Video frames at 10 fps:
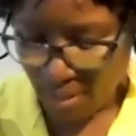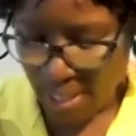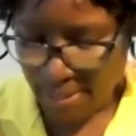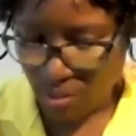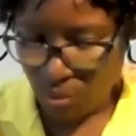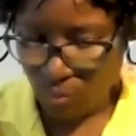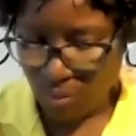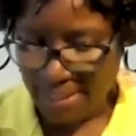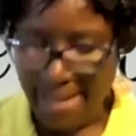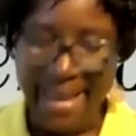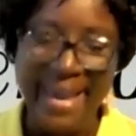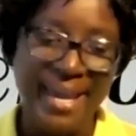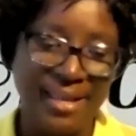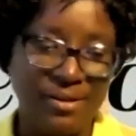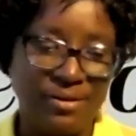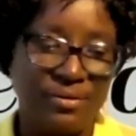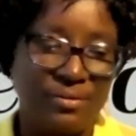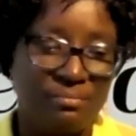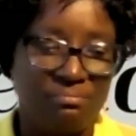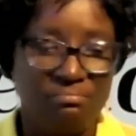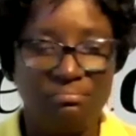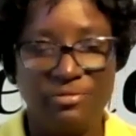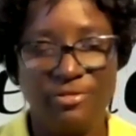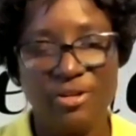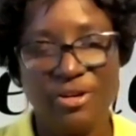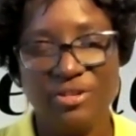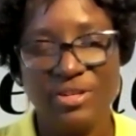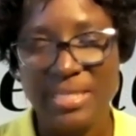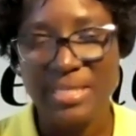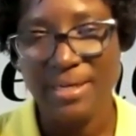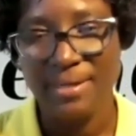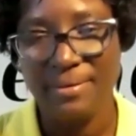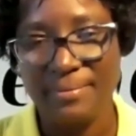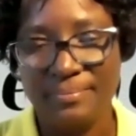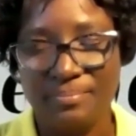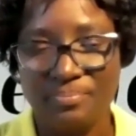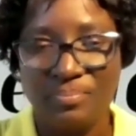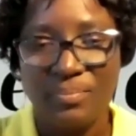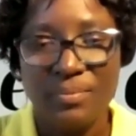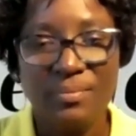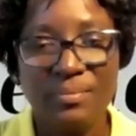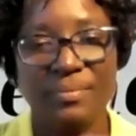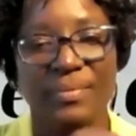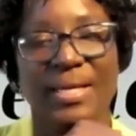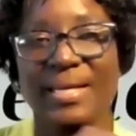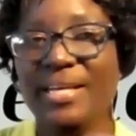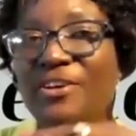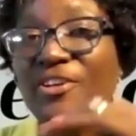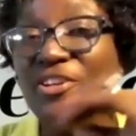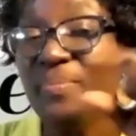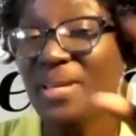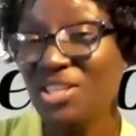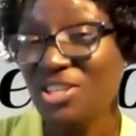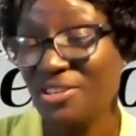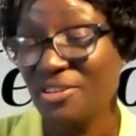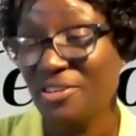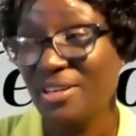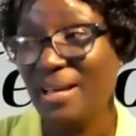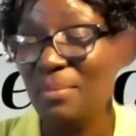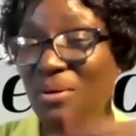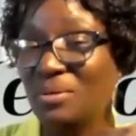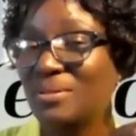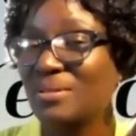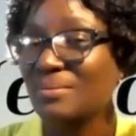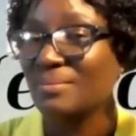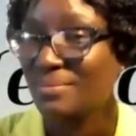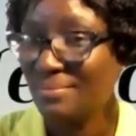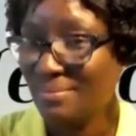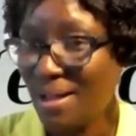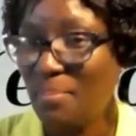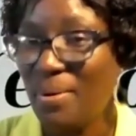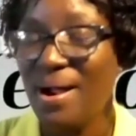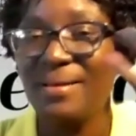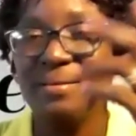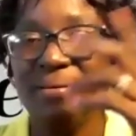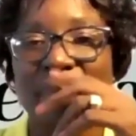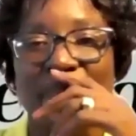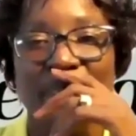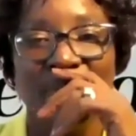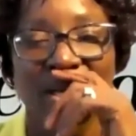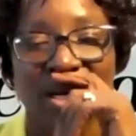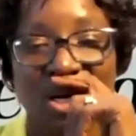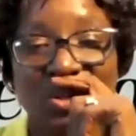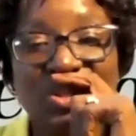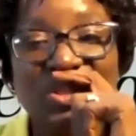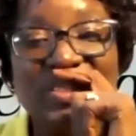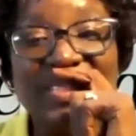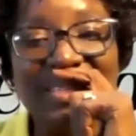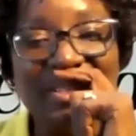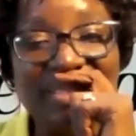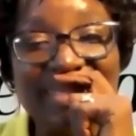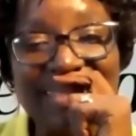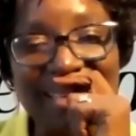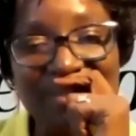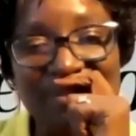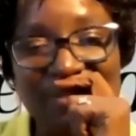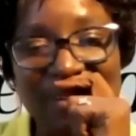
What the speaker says: And so looking ahead for Crystal, and I heard you mention earlier about a partner. How do you see yourself?